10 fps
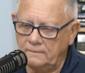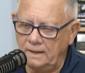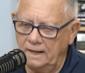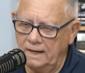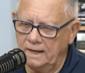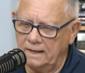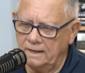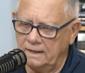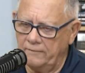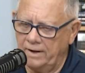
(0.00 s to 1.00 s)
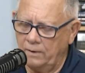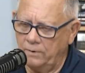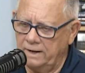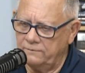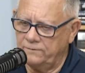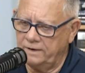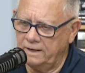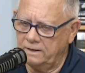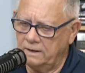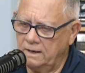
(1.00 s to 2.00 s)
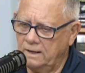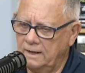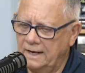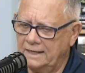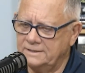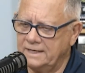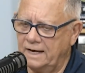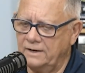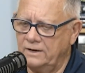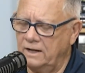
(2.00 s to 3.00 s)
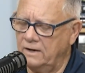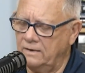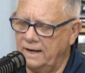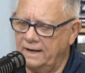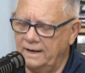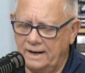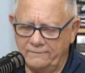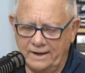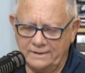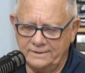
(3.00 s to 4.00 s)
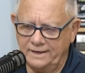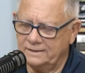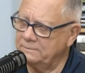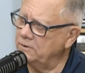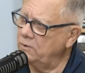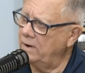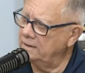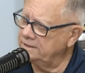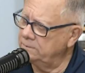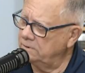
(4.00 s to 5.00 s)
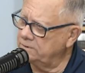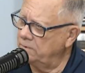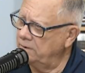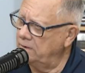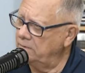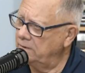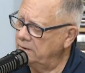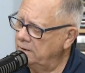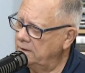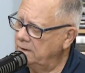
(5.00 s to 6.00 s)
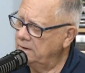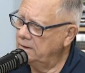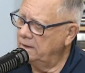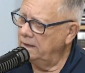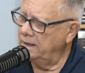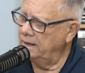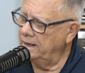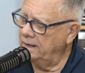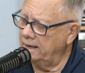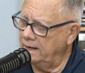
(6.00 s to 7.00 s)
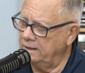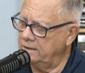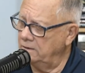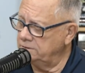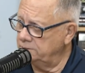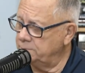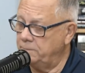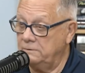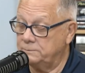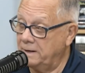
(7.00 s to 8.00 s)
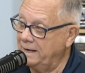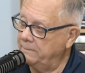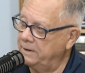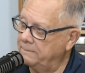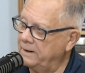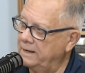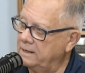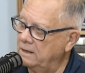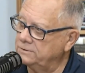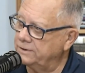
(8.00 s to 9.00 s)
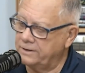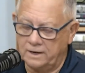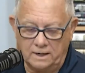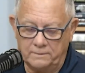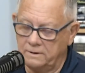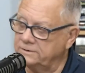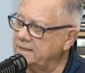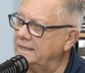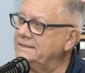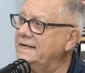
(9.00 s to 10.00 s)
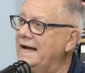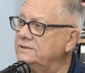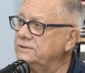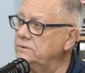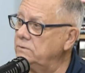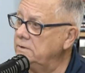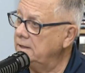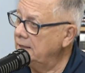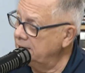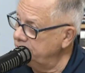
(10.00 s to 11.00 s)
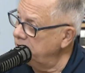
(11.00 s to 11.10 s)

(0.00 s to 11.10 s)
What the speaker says: And I will never forget, I decided, hey, I've got tickets. I'm going to go out and see what's going on. And I got the coach. It was being played at Coastal North Carolina because Sox City High School gym